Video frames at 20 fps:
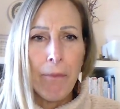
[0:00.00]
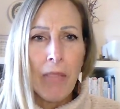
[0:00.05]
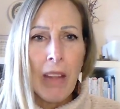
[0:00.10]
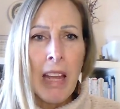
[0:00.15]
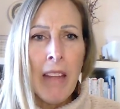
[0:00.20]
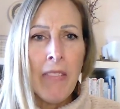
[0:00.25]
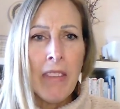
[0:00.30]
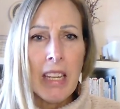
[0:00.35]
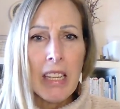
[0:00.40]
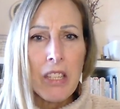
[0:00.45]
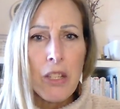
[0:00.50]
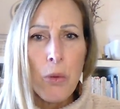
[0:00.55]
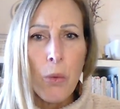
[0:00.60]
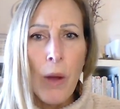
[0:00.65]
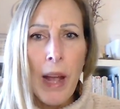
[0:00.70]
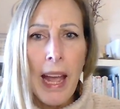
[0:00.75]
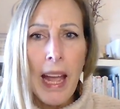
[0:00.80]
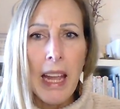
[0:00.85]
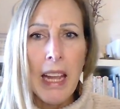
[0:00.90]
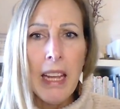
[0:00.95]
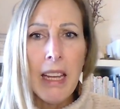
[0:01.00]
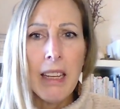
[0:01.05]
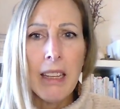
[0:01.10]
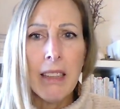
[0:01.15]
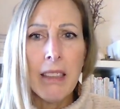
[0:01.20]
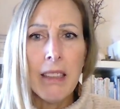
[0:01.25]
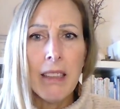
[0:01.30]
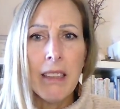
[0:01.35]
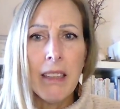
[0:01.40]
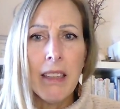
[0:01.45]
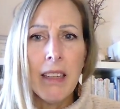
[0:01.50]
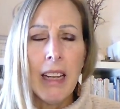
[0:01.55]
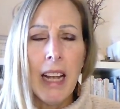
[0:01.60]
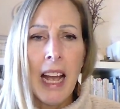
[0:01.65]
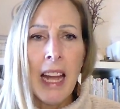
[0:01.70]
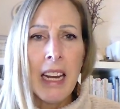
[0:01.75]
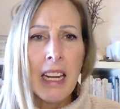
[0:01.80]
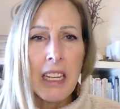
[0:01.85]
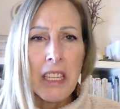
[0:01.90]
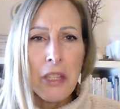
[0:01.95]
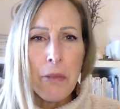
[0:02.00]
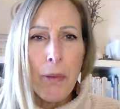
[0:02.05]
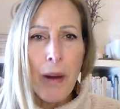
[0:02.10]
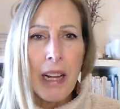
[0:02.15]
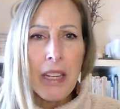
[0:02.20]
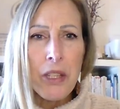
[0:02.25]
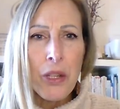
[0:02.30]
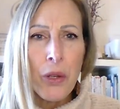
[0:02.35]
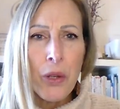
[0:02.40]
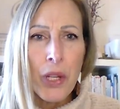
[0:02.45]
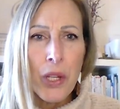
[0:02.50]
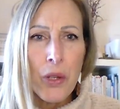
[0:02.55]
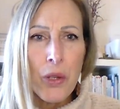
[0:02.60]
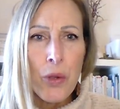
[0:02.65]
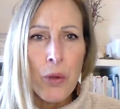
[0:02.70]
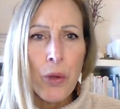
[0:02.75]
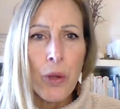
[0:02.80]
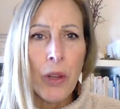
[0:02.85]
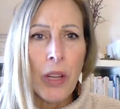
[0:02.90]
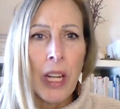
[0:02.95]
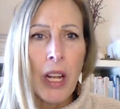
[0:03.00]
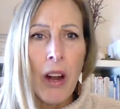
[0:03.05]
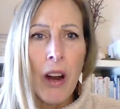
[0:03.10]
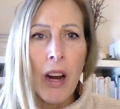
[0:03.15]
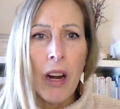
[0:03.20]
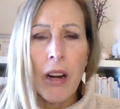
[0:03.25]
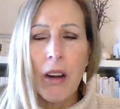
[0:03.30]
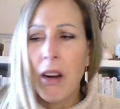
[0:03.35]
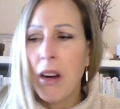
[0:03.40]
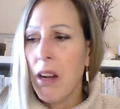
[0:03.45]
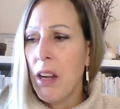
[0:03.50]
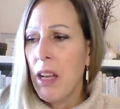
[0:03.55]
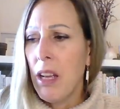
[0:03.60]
in this way and express who you truly are,